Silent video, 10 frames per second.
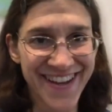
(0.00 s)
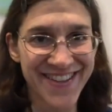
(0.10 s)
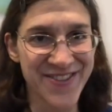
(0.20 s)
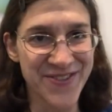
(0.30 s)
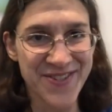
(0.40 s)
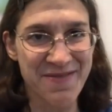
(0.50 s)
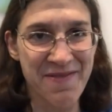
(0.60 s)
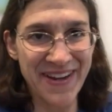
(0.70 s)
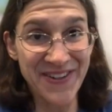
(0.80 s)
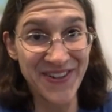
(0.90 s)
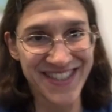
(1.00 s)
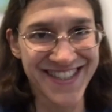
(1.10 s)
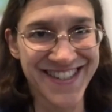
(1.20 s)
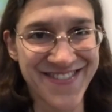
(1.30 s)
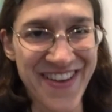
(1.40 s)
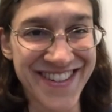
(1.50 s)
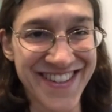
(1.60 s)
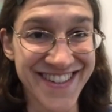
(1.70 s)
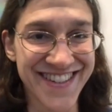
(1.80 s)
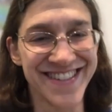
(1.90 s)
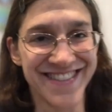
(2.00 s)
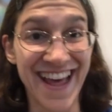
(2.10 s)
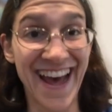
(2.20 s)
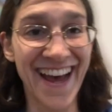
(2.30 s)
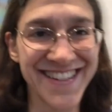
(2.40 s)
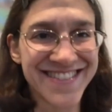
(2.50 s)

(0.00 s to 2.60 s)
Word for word: those are some of my goals is to be able to do that and